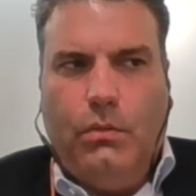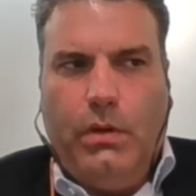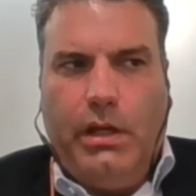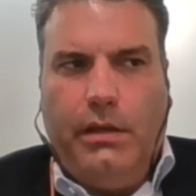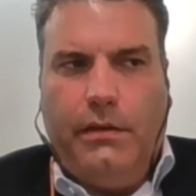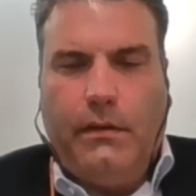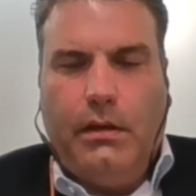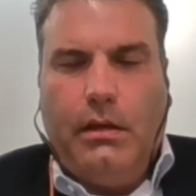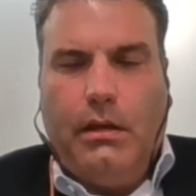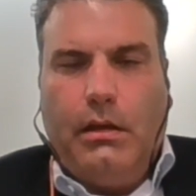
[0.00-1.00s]
with
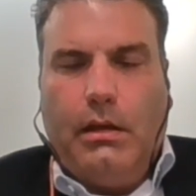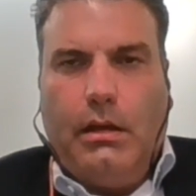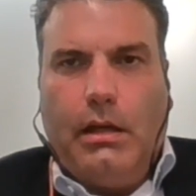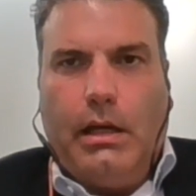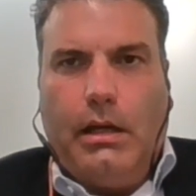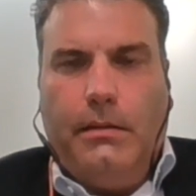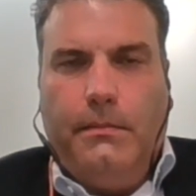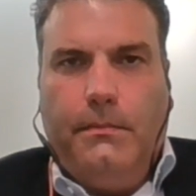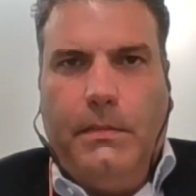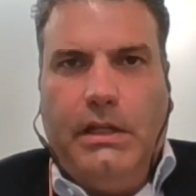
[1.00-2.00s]

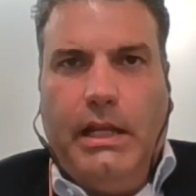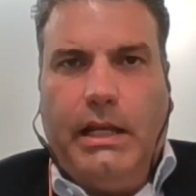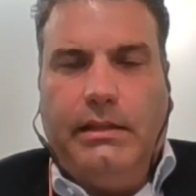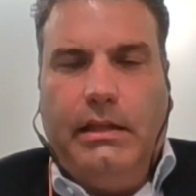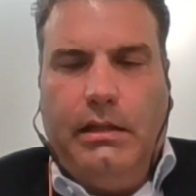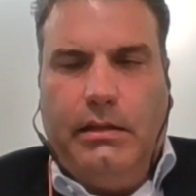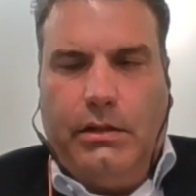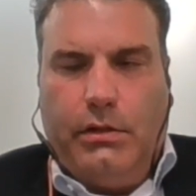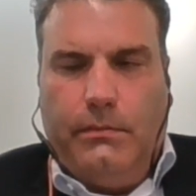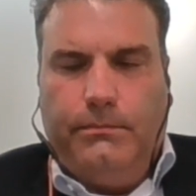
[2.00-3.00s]
nicotine
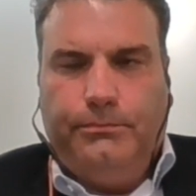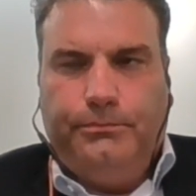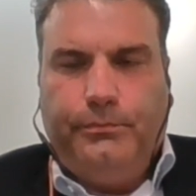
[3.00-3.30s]
addiction.